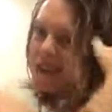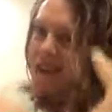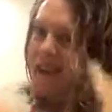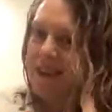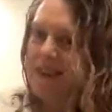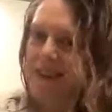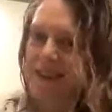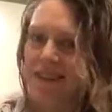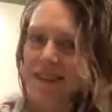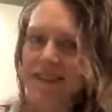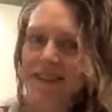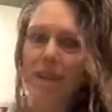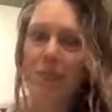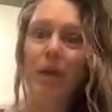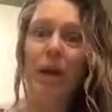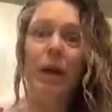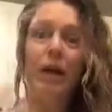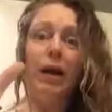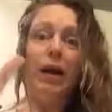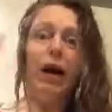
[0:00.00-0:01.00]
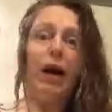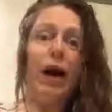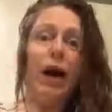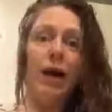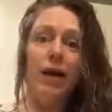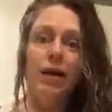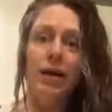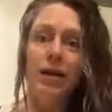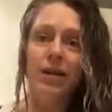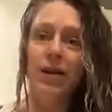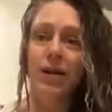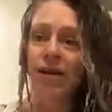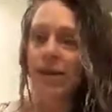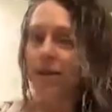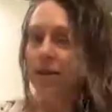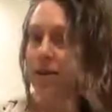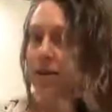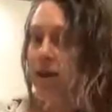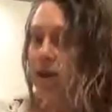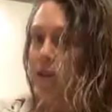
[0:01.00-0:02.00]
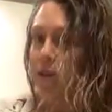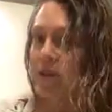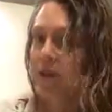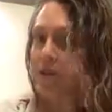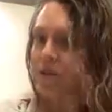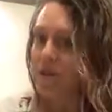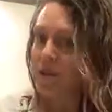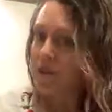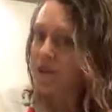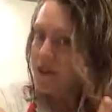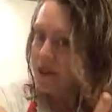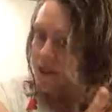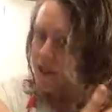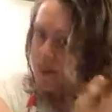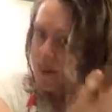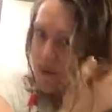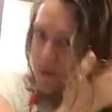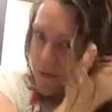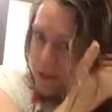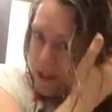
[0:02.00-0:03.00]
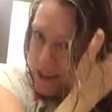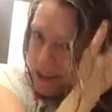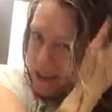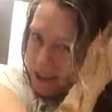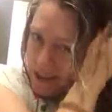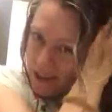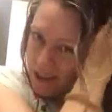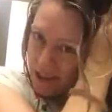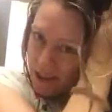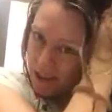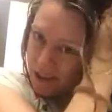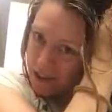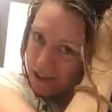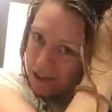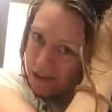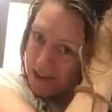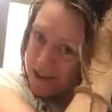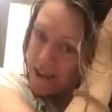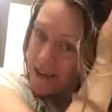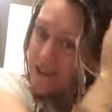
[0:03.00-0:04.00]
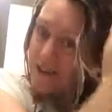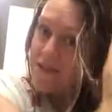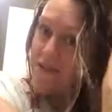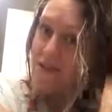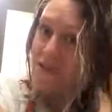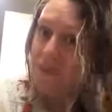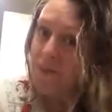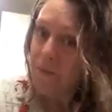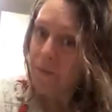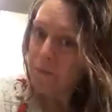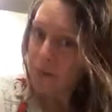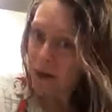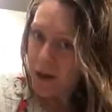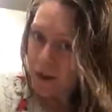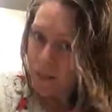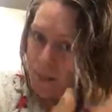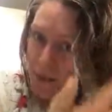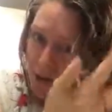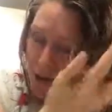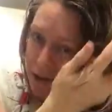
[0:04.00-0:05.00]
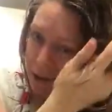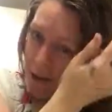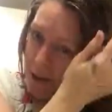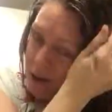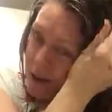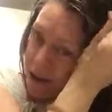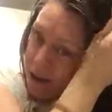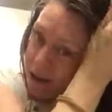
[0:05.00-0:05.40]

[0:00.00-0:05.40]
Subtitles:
like this, and I'm like, oh, okay, you gotta be gentle with these curls so they don't break apart.